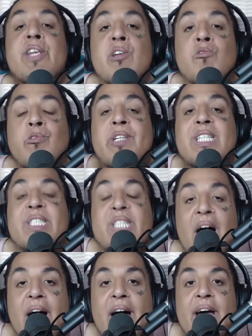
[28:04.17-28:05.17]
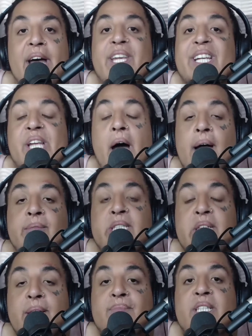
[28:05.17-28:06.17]
new design, the time
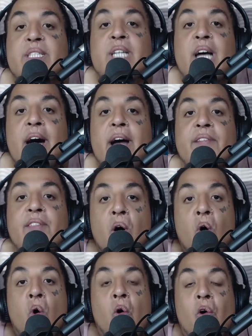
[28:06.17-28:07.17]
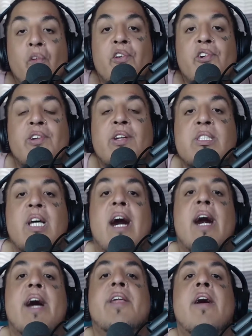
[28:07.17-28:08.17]
skip design, the older
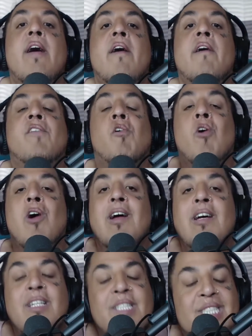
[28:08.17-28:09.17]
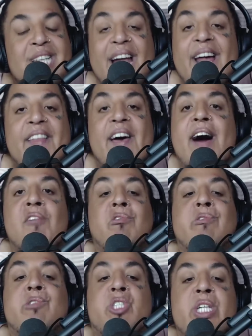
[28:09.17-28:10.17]
design, for Sarada
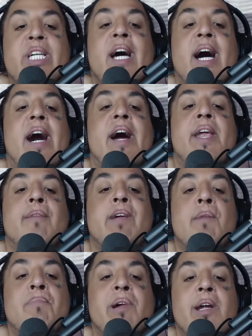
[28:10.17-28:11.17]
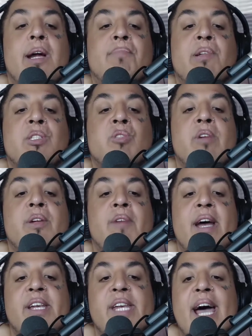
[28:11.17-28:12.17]
Uchiha, and I'm gonna put it up on the screen
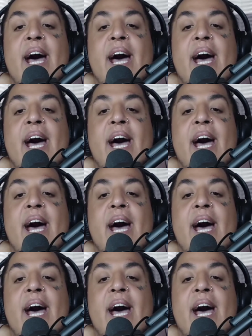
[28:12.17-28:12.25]
right